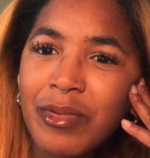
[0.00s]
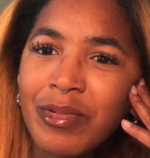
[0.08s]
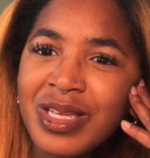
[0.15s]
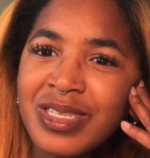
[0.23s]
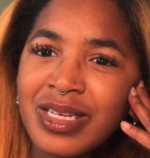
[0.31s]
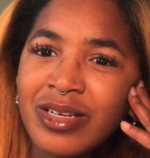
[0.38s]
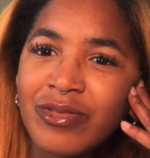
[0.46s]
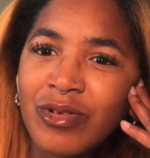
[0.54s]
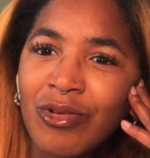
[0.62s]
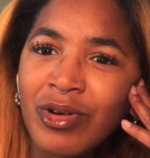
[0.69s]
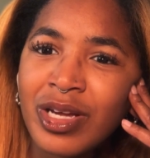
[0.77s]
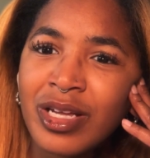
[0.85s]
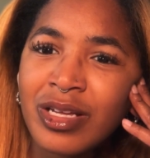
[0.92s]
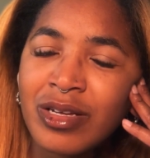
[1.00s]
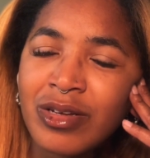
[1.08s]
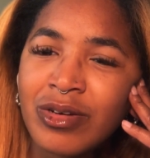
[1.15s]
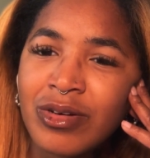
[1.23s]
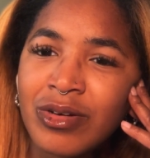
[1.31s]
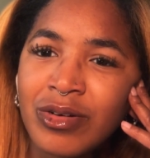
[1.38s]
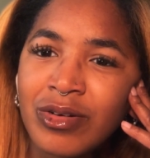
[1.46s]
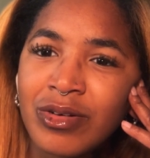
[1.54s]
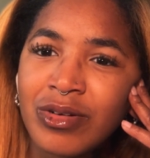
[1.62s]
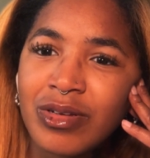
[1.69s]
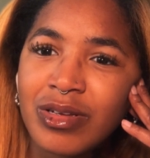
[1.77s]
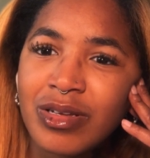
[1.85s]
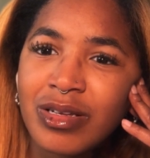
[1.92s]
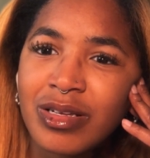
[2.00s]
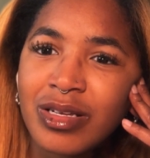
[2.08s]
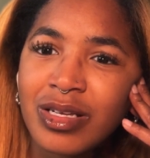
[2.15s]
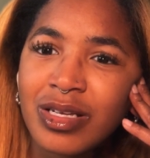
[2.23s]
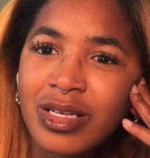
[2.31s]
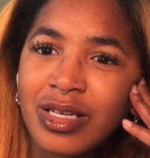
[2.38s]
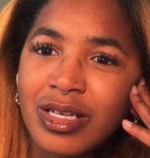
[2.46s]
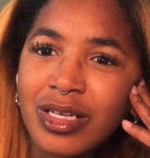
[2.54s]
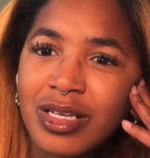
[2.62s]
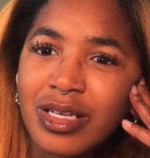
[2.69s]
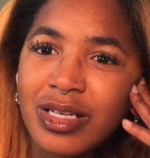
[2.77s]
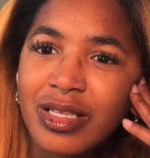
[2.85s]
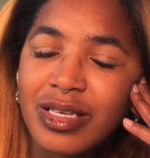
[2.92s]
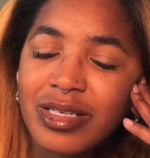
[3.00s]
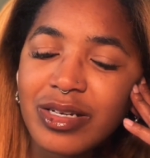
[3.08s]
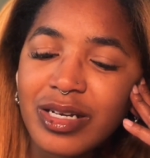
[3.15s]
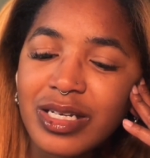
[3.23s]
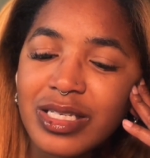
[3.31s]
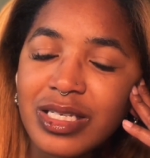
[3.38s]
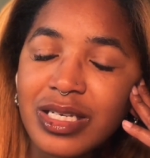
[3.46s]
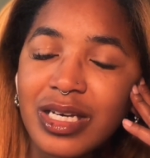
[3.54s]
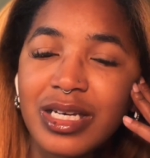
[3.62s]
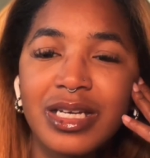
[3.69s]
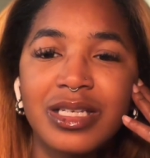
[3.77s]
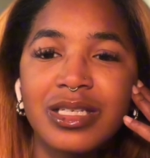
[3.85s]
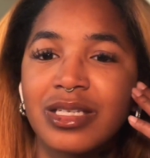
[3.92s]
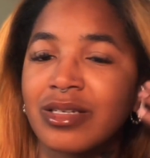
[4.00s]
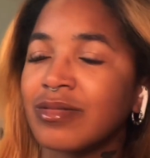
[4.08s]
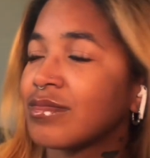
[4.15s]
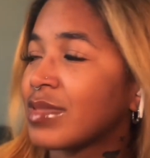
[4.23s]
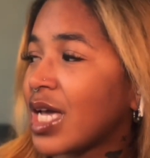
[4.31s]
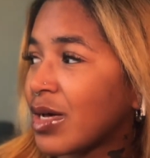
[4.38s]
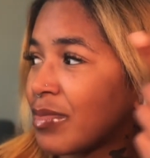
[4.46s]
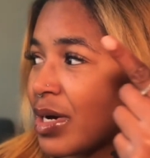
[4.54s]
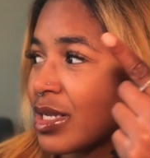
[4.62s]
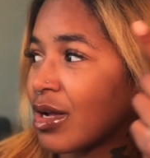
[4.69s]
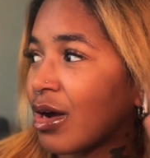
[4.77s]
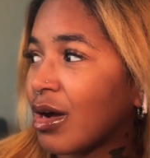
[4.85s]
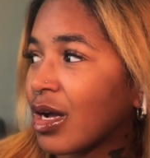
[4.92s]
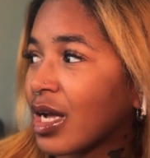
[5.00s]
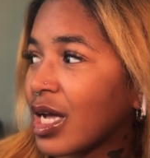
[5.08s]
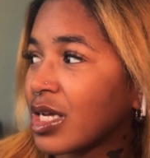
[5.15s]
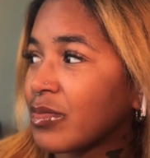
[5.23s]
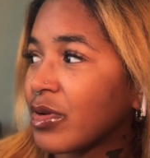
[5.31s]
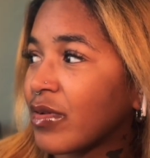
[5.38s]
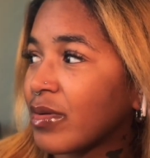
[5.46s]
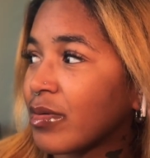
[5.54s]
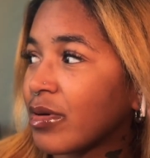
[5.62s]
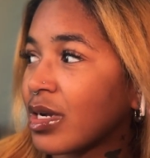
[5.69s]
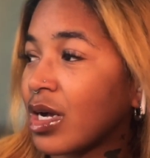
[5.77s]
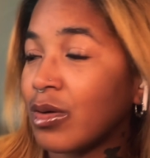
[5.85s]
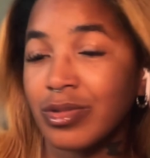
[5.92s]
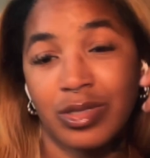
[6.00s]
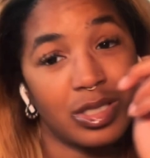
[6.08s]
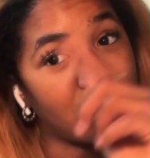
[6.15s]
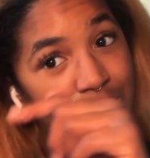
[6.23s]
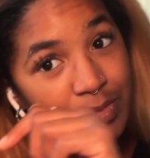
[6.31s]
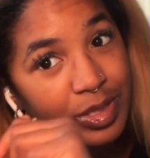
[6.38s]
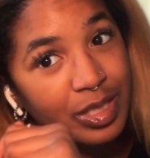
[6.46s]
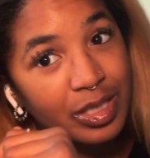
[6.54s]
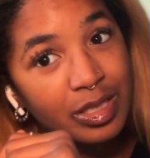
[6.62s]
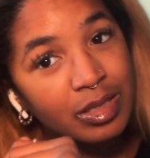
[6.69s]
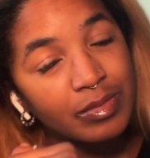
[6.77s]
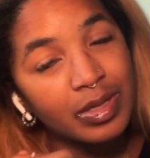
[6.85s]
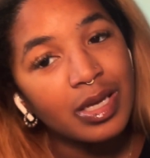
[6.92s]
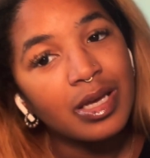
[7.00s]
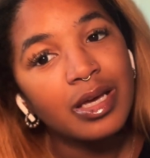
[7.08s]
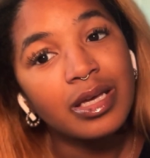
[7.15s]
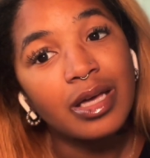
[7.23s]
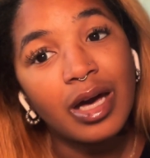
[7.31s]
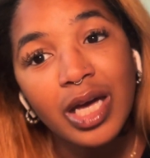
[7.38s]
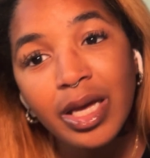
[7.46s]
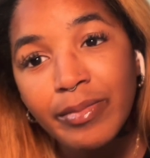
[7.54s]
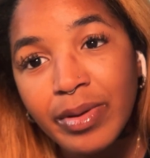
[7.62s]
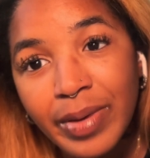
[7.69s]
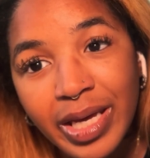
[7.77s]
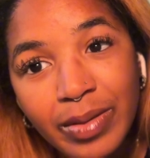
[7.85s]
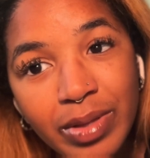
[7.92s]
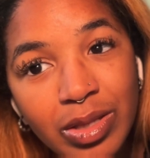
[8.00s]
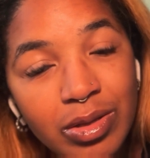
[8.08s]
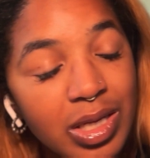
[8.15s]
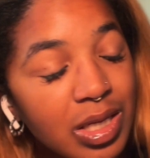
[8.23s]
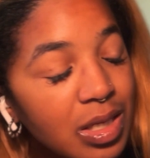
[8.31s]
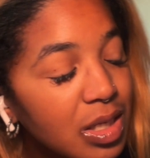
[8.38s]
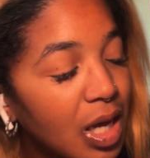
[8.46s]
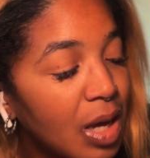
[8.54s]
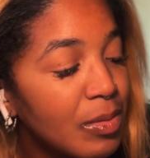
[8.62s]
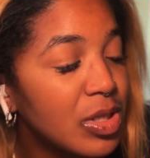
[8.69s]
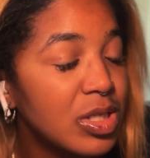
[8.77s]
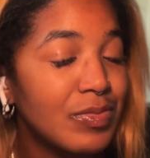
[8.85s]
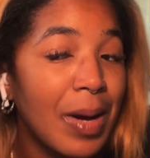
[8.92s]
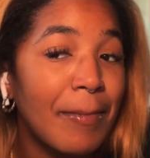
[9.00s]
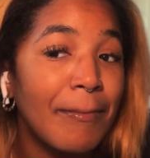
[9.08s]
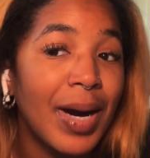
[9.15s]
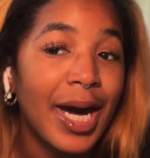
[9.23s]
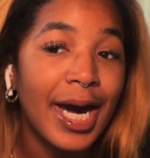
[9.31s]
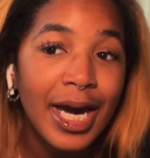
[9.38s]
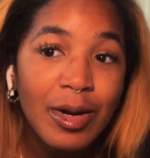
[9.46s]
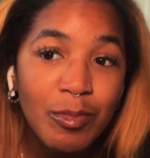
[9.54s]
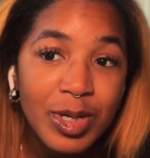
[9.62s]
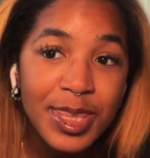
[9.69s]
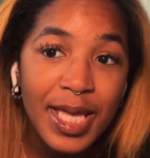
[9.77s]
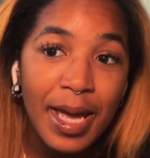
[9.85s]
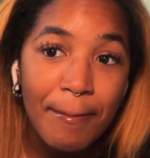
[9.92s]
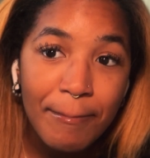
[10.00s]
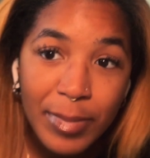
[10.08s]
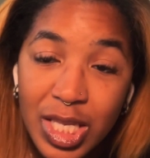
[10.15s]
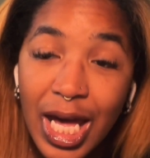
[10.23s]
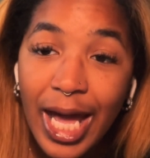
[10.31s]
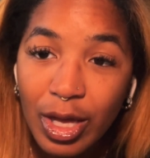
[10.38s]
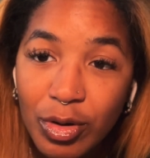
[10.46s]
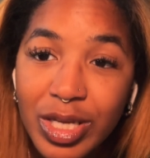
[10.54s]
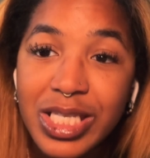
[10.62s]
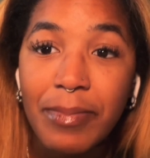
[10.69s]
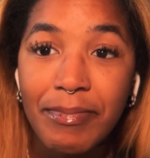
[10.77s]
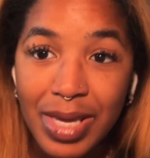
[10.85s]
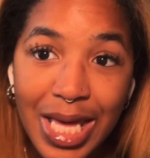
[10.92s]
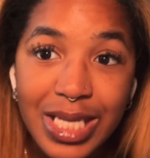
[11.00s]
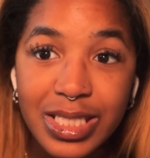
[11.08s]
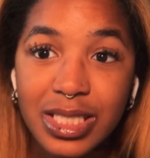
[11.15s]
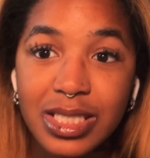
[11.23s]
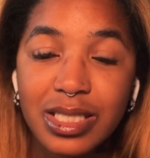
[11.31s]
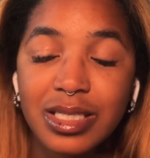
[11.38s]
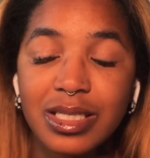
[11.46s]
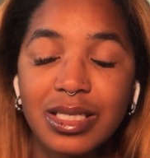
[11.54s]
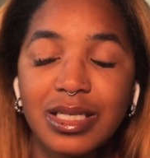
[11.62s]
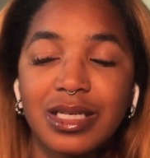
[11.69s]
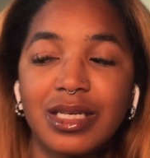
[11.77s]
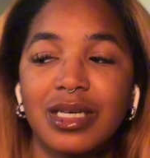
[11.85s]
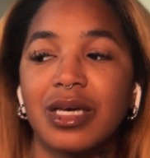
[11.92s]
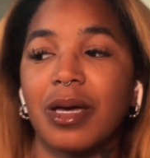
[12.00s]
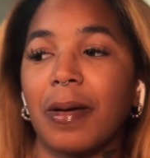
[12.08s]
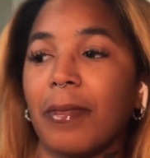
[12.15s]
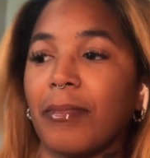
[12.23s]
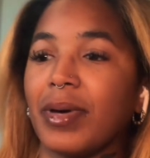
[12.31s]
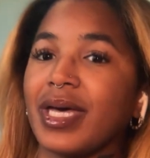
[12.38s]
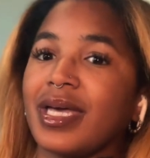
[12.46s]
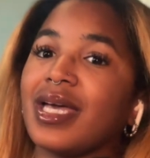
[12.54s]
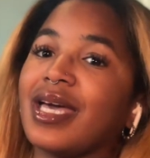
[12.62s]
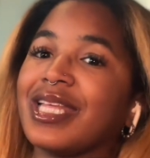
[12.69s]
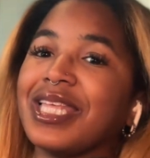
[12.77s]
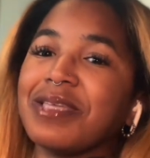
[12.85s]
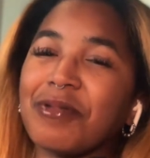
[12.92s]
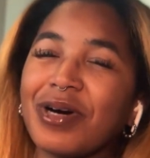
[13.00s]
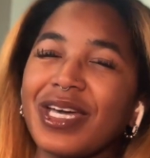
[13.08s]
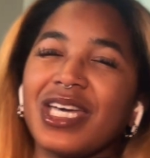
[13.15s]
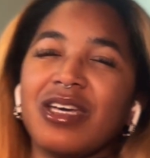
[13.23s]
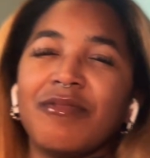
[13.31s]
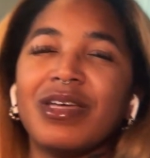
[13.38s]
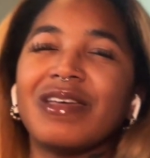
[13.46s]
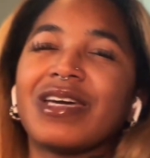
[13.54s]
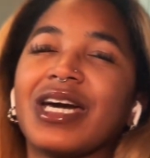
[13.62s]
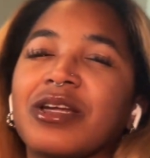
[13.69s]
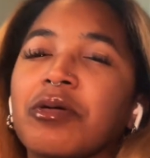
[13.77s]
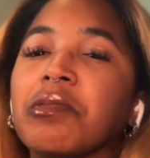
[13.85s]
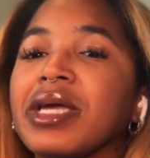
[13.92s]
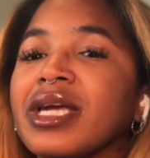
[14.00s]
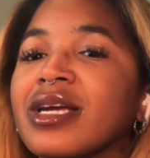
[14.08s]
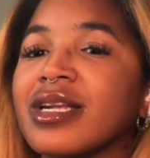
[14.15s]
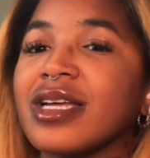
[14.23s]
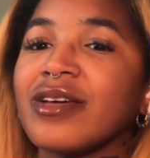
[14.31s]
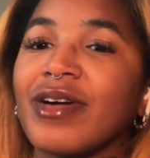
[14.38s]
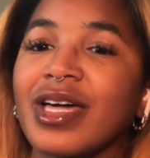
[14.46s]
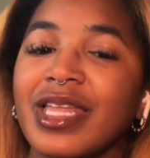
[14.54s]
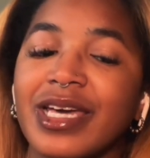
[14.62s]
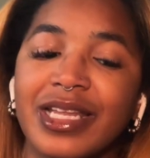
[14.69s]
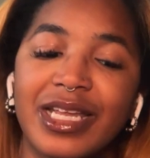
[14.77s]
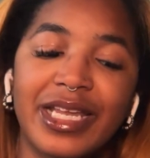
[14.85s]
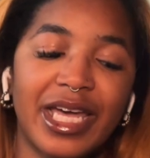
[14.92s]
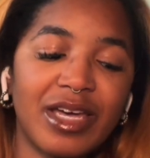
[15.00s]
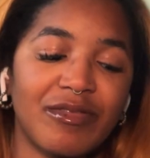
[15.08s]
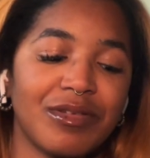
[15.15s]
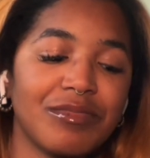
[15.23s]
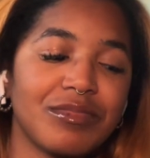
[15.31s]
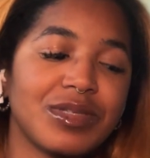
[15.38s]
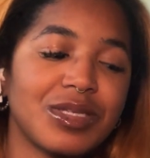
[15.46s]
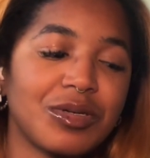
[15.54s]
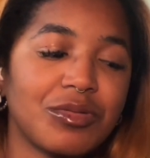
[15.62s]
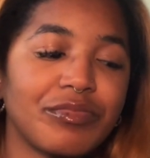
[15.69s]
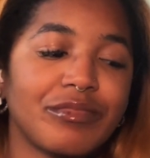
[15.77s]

a resident for real. That's crazy. And I, you know, had my dog. Got him in February, almost a year with him. Y'all, he be making me, he, I be losing my mind with that child. He's a mess. But at this point, it'd be kind of weird if I like didn't have him, so.